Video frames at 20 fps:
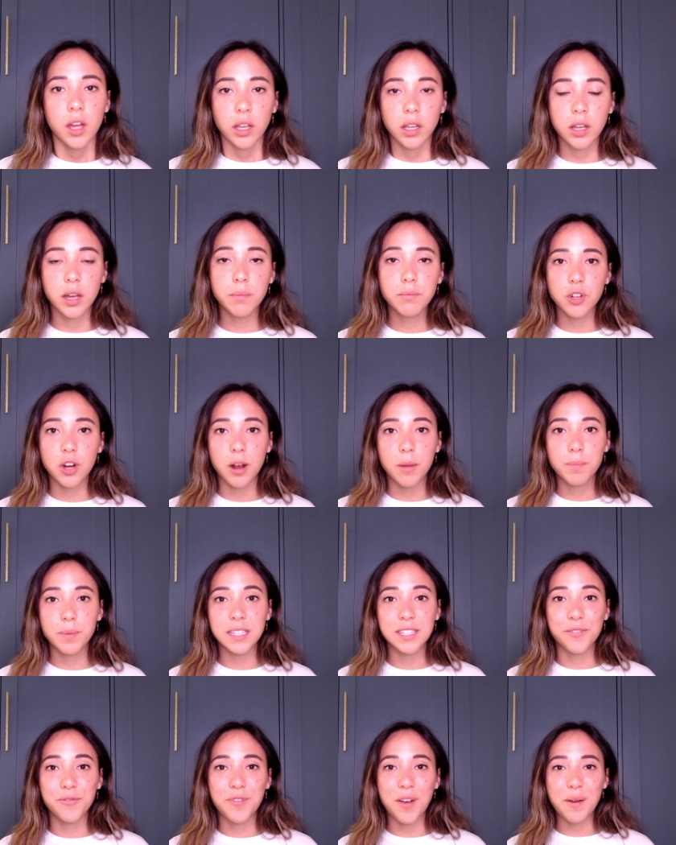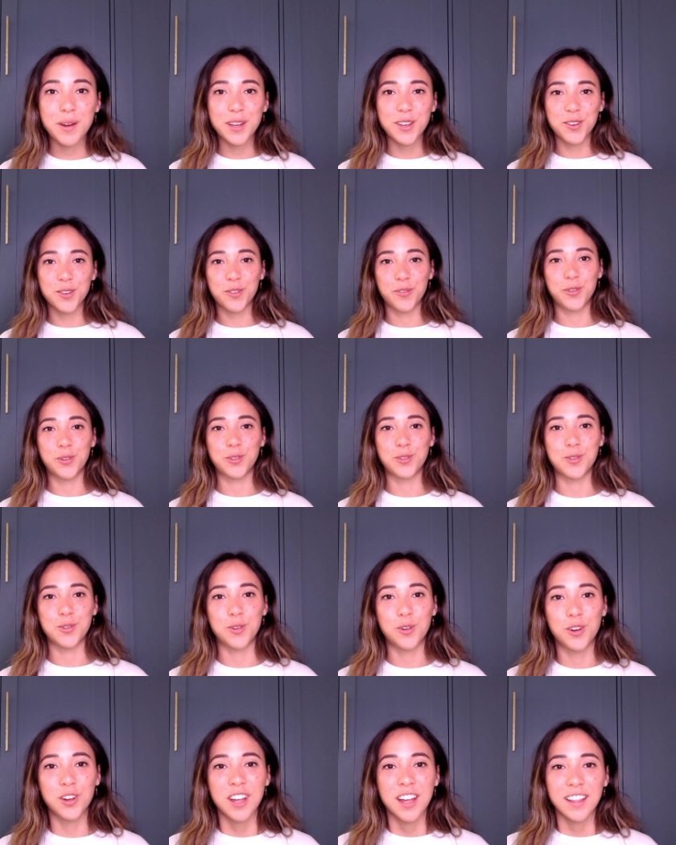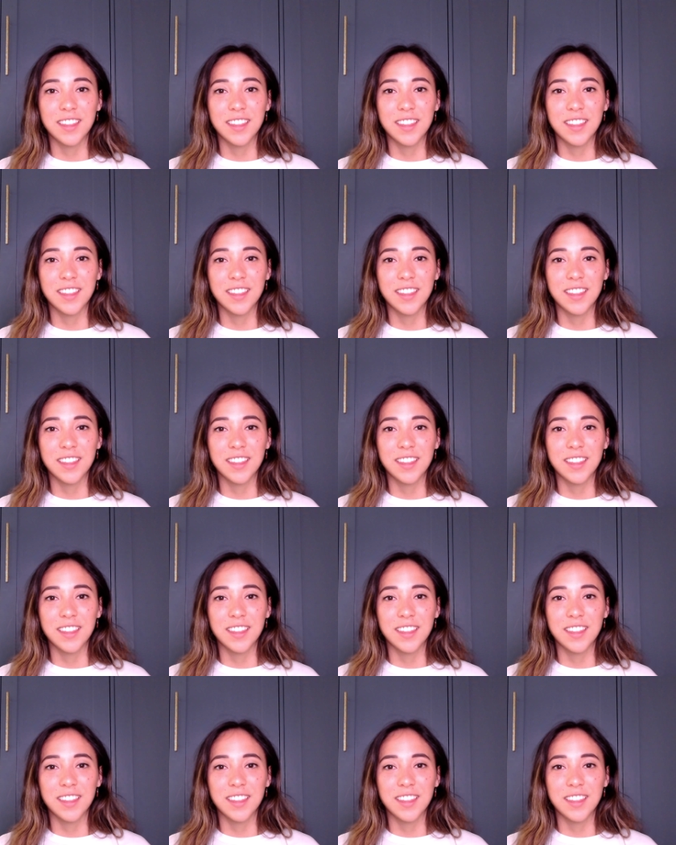Gumdrop is a very useful tool